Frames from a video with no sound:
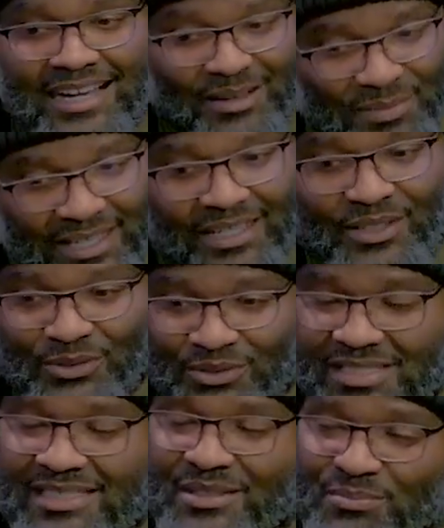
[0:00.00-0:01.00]
I'm
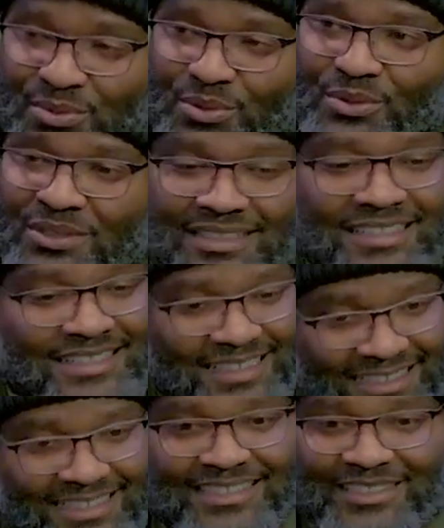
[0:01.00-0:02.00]
LZ Pruitt, the
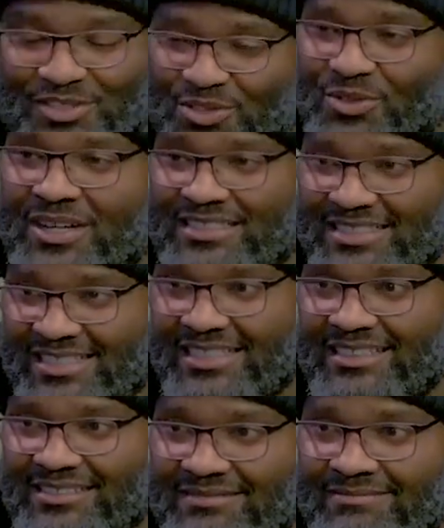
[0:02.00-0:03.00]
deacon's
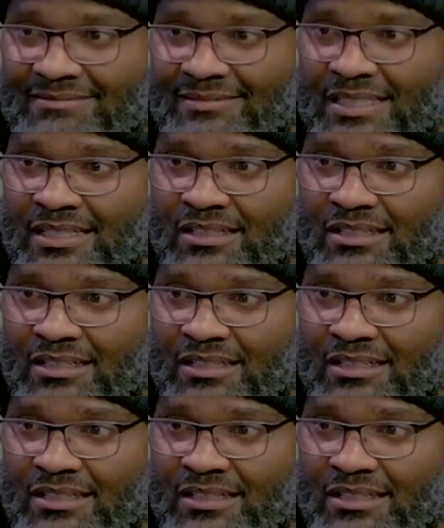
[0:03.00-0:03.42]
grandson. Mm-hmm.